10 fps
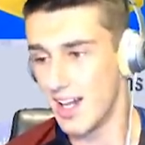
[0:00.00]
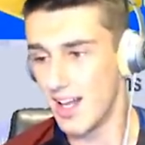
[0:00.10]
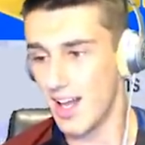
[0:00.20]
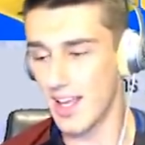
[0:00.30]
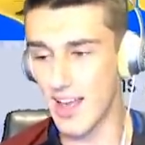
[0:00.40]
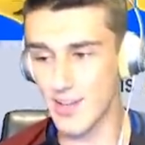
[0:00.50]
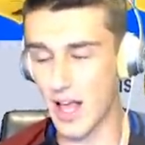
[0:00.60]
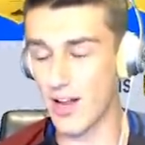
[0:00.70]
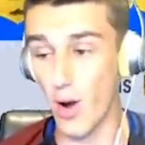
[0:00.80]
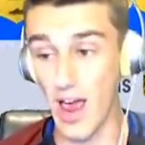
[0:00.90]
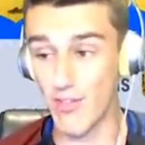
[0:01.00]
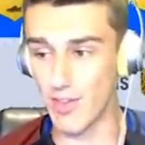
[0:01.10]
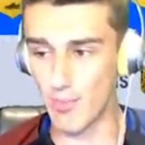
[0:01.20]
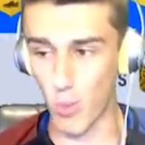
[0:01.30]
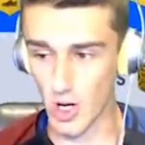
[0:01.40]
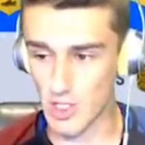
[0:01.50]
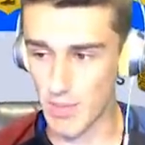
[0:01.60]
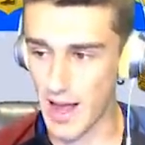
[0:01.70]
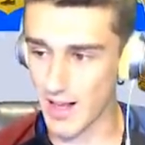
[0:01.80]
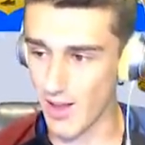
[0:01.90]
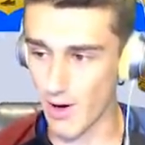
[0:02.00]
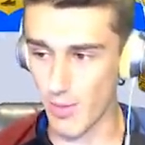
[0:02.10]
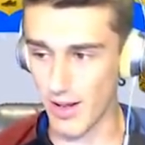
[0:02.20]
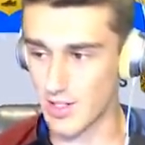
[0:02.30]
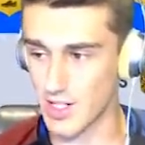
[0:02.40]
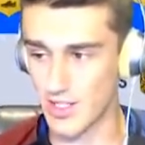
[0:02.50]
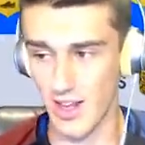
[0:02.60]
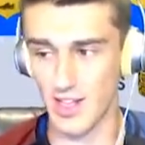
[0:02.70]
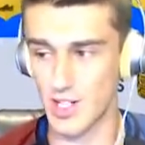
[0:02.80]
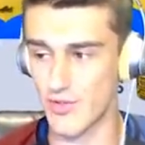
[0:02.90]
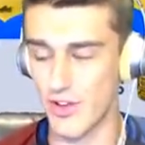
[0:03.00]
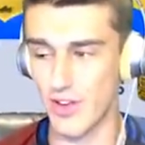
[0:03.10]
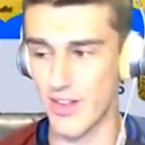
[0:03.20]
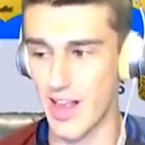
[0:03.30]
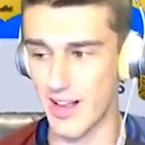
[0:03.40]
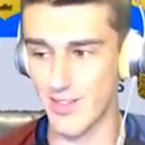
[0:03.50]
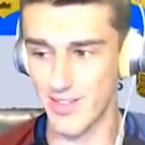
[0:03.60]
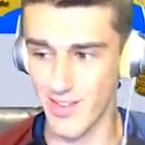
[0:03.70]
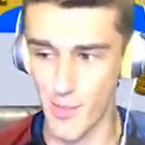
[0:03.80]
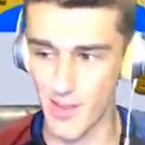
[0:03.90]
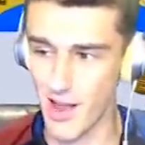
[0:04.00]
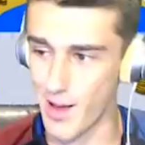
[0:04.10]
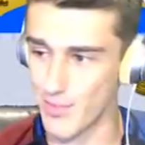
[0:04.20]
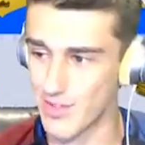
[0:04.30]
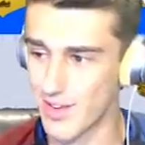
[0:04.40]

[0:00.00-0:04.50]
I guess I don't have the worst pack luck, but it just it just feels like sometimes